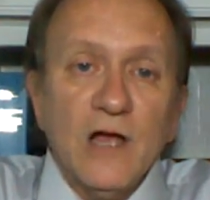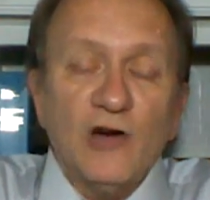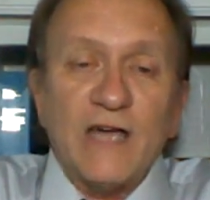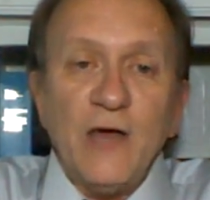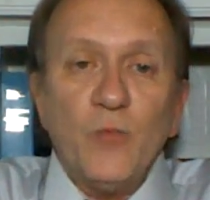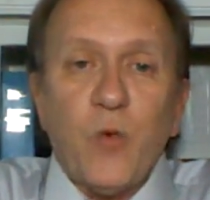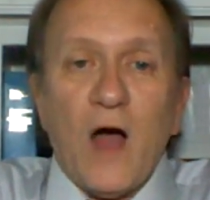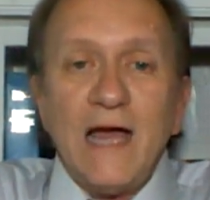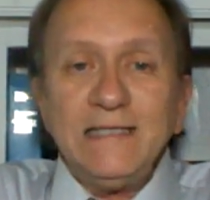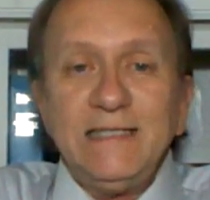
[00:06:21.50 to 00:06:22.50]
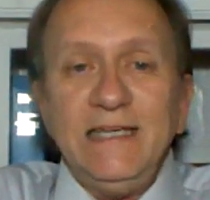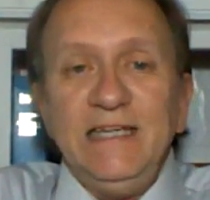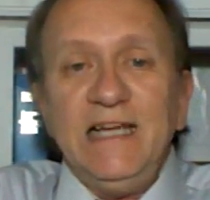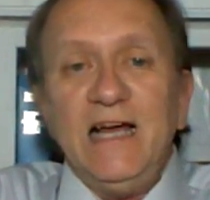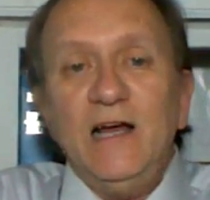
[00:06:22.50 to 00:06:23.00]
Okay, why does
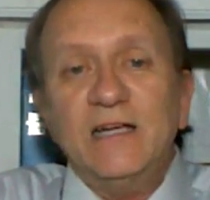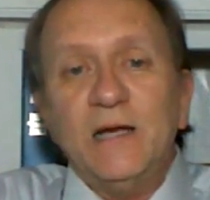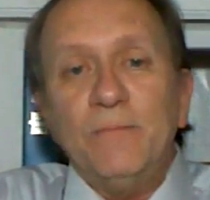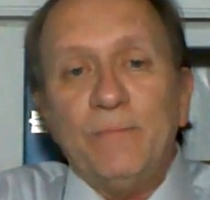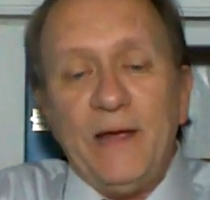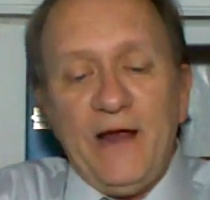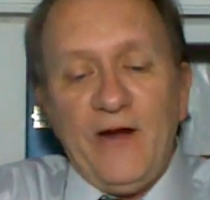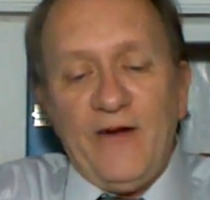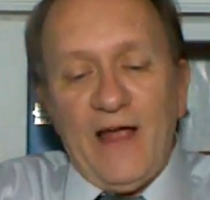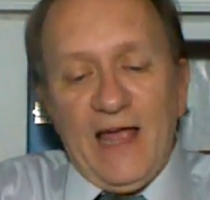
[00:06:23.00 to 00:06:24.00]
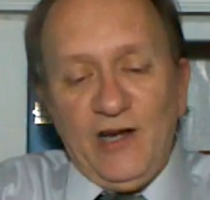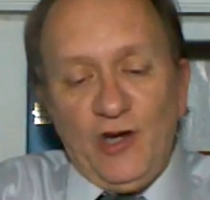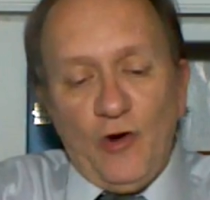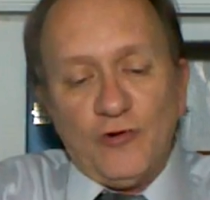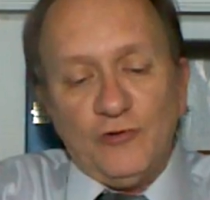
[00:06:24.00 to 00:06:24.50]
he compare a
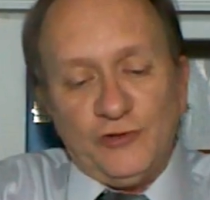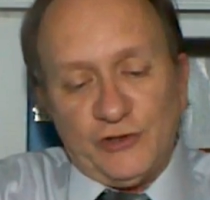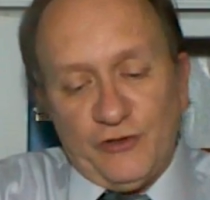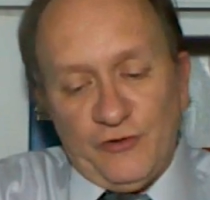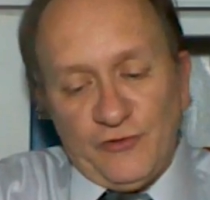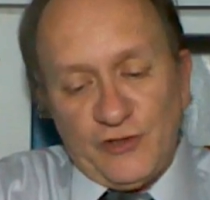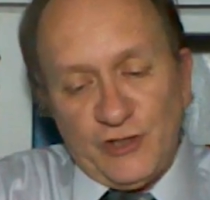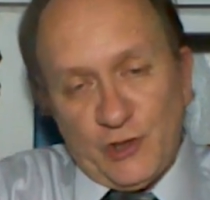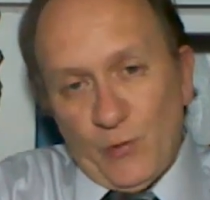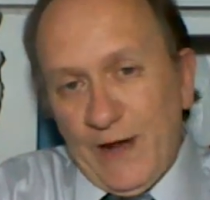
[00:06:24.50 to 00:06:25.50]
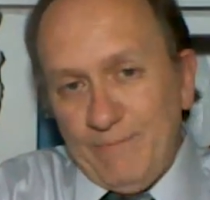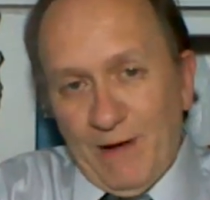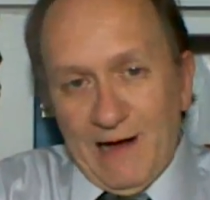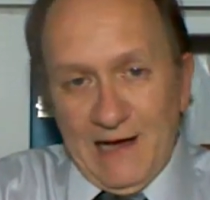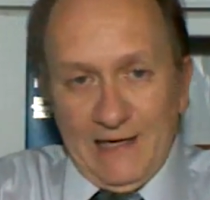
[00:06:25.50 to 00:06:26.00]
local church to a
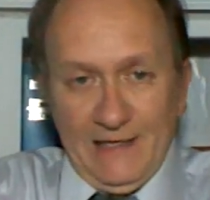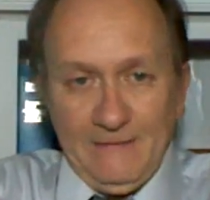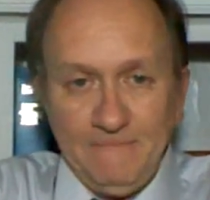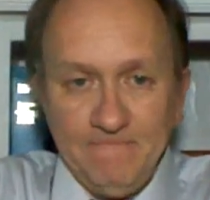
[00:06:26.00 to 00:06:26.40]
body?